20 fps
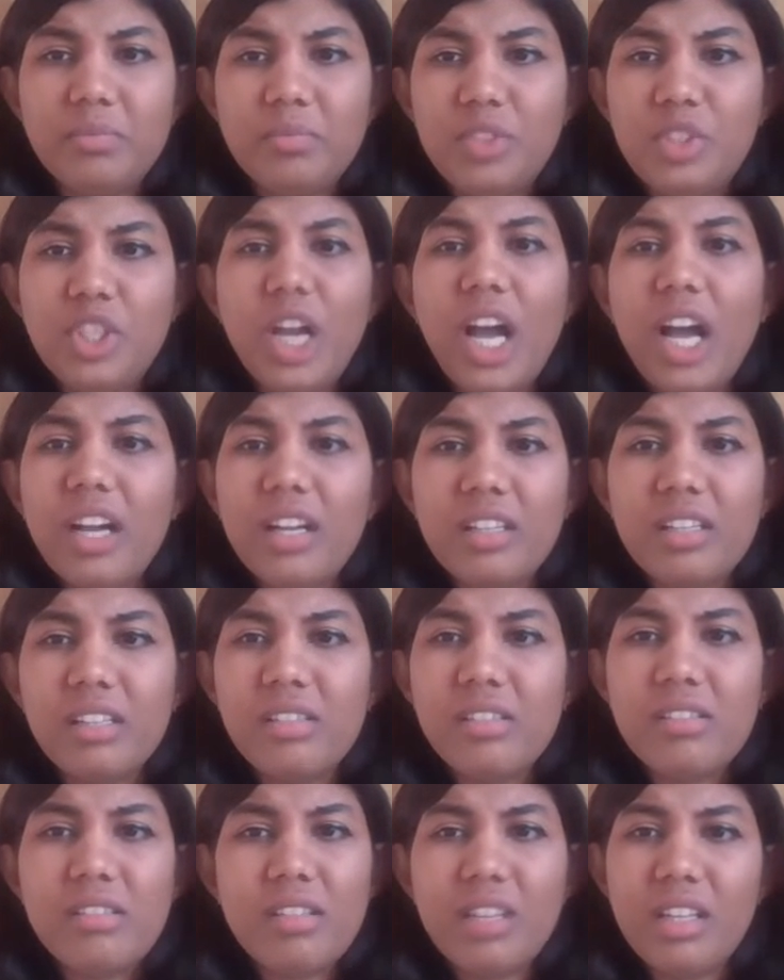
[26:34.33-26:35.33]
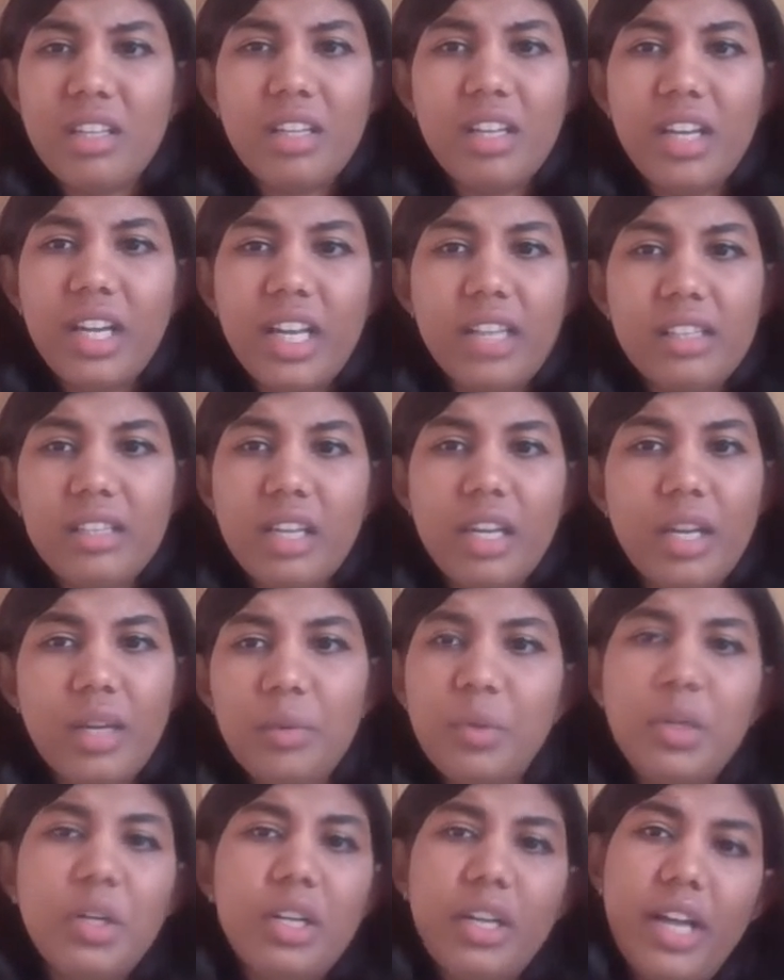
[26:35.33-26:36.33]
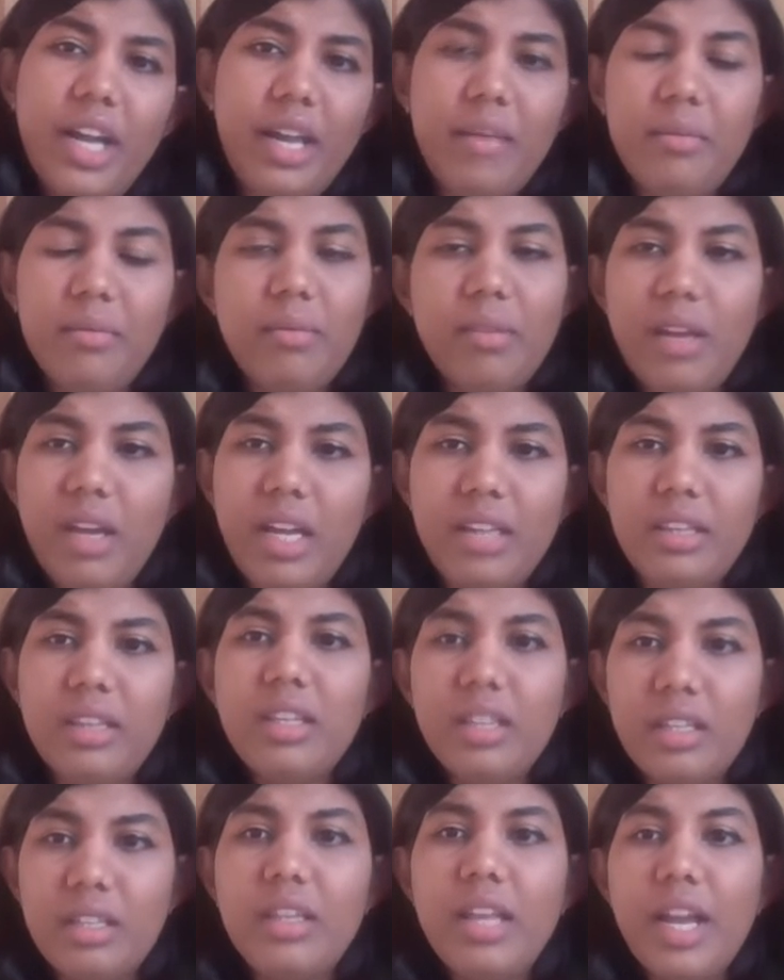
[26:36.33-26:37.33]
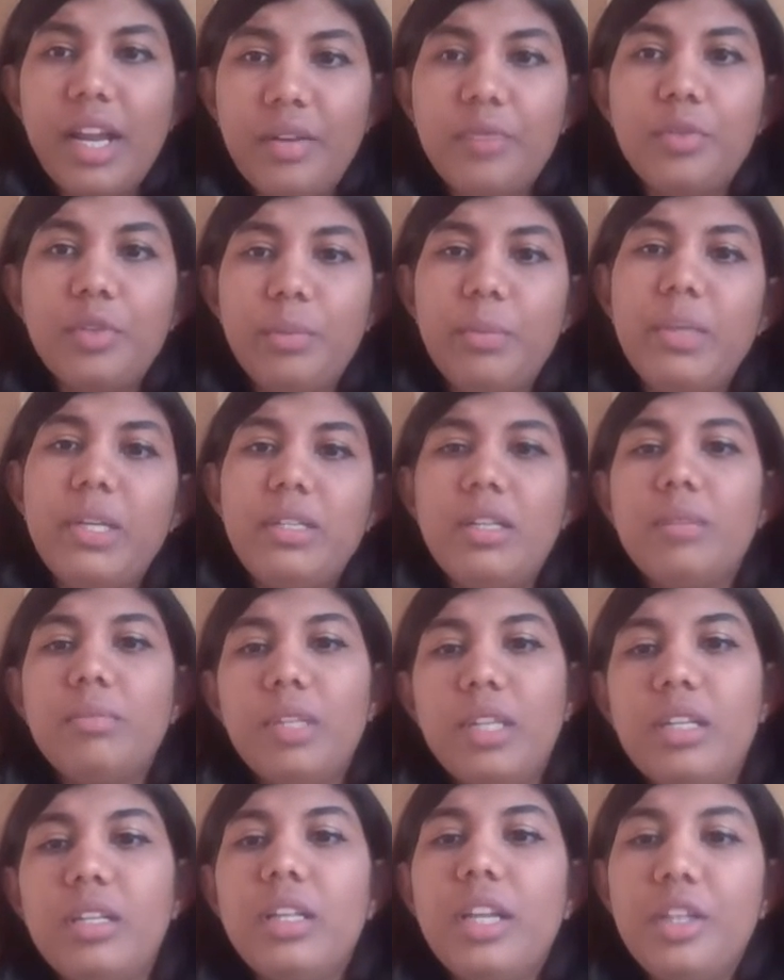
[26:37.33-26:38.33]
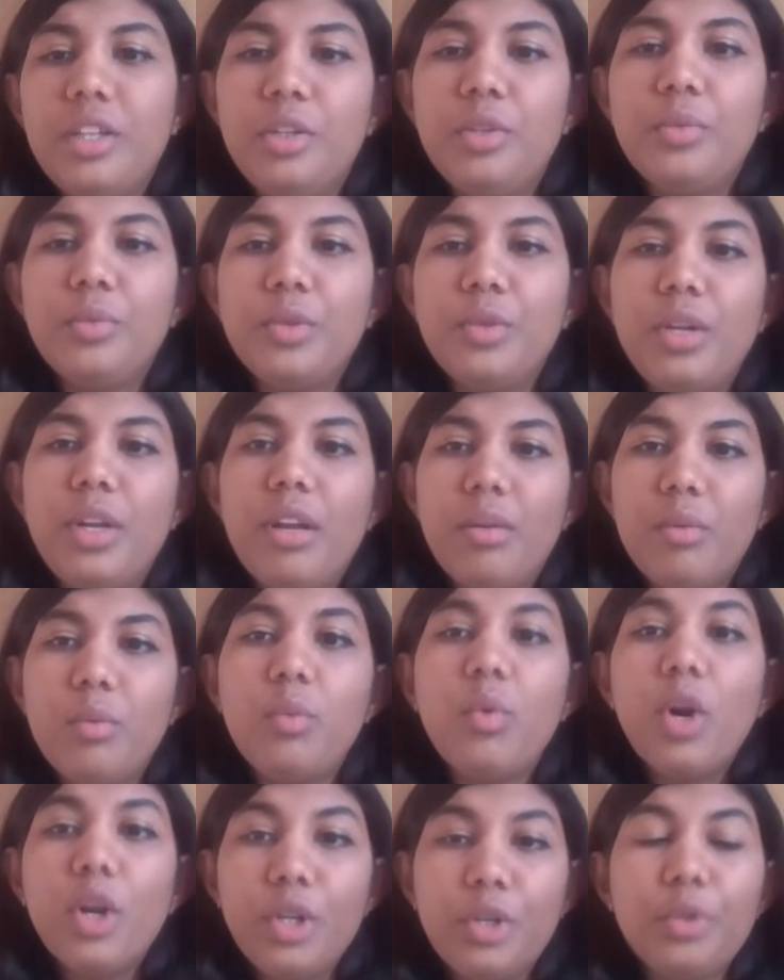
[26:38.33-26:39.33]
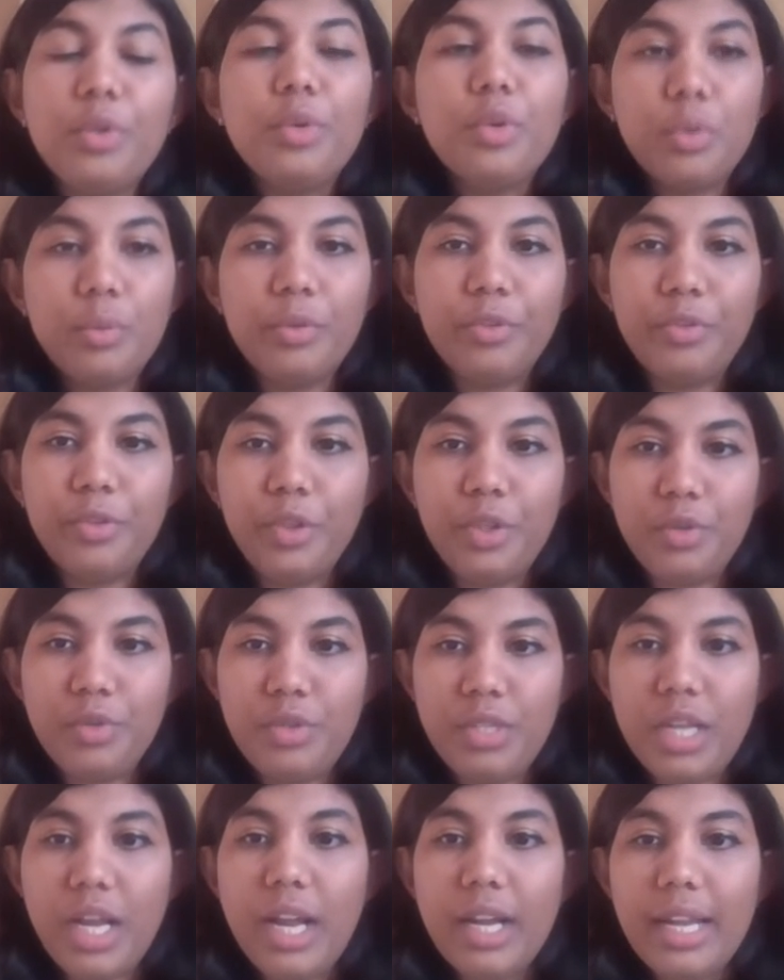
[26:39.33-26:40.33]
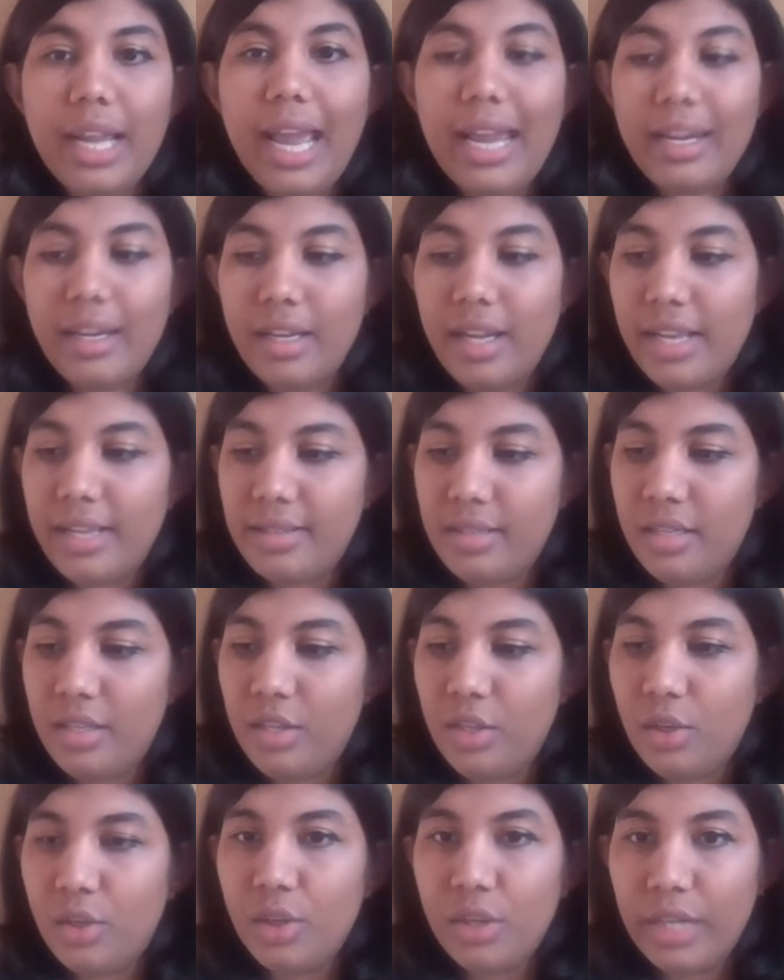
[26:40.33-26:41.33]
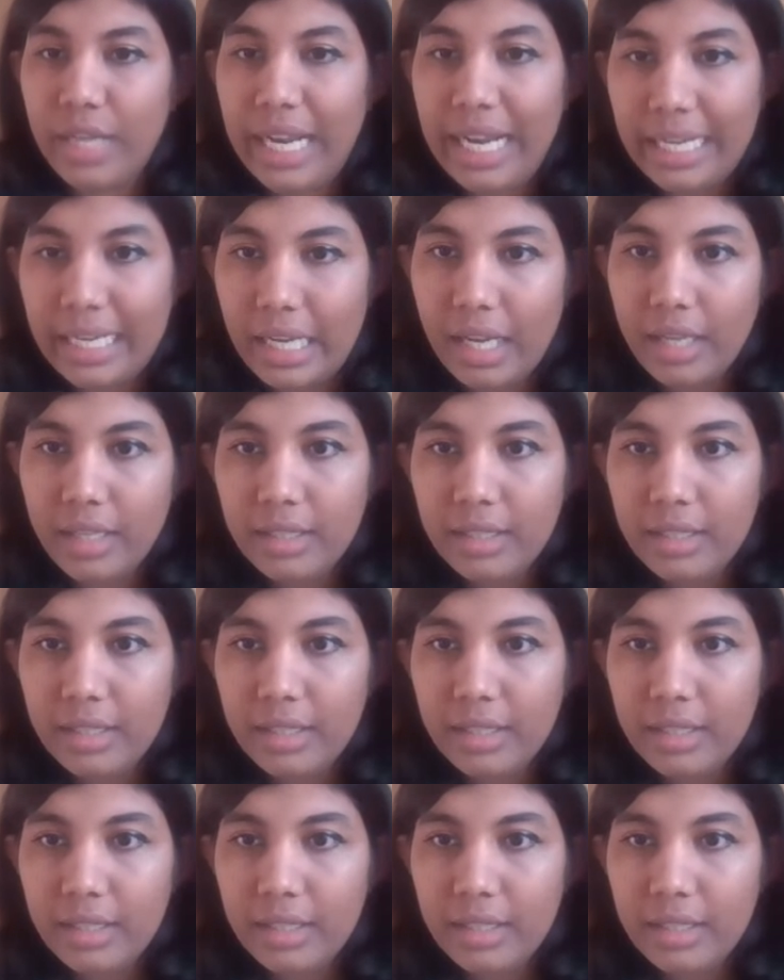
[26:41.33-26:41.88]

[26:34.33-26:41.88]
jargons in the healthcare world, I think that would be something that you would want to know before you start analyzing your data